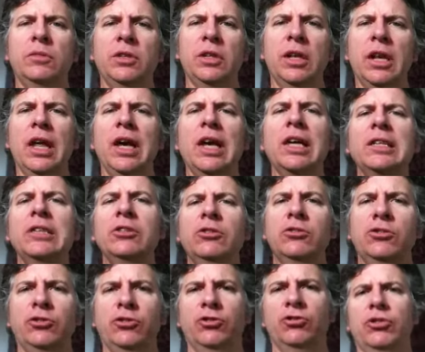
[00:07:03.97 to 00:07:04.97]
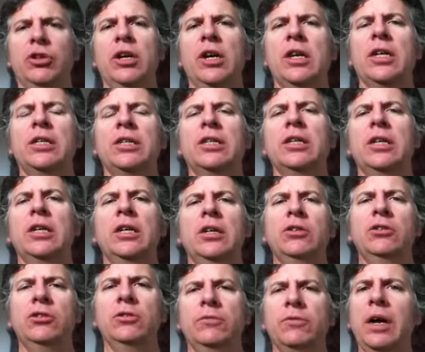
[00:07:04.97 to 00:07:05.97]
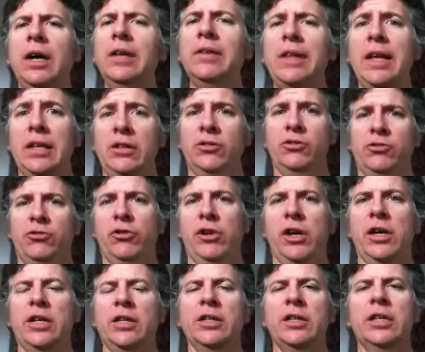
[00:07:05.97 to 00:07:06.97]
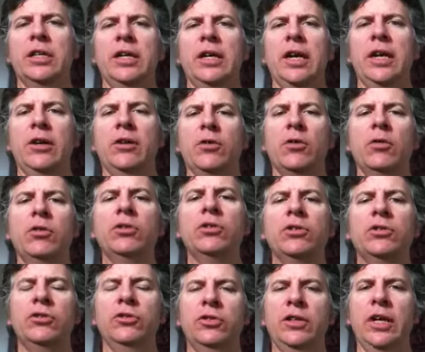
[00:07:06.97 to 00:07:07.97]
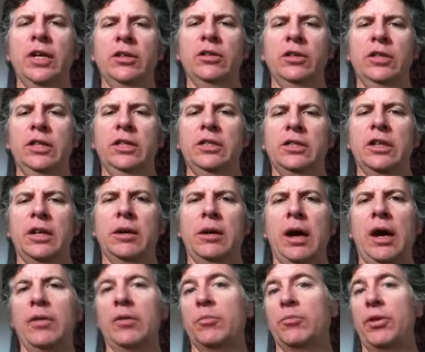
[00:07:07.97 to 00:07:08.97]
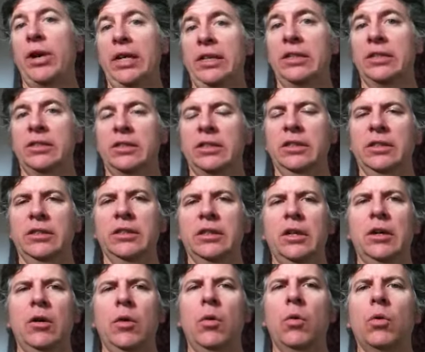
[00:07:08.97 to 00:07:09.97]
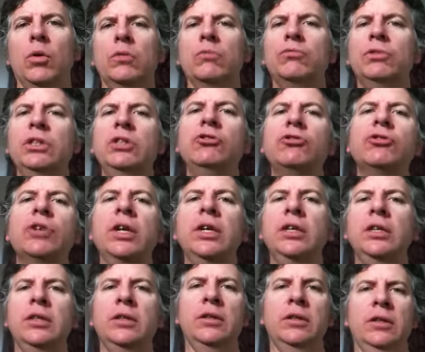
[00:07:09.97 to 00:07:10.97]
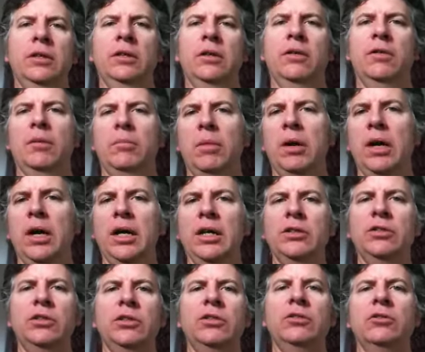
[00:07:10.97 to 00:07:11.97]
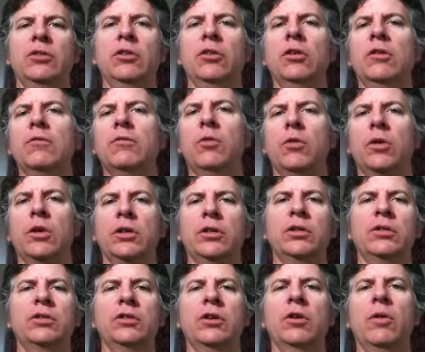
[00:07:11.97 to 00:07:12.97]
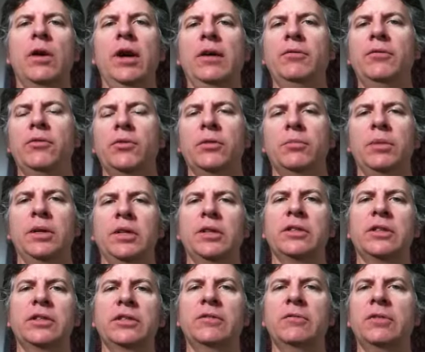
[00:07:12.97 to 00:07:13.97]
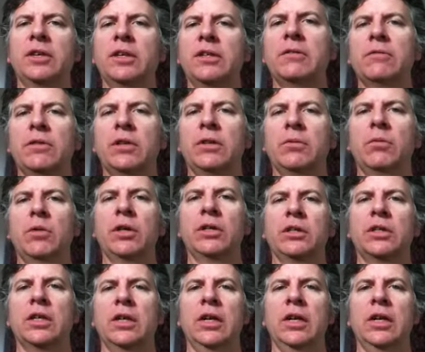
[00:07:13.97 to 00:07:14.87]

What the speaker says: glide in your stride, to find that stride. And in order to do that, you need to either practice it or retrain the mind to look for it, to go after it, because it's effectively what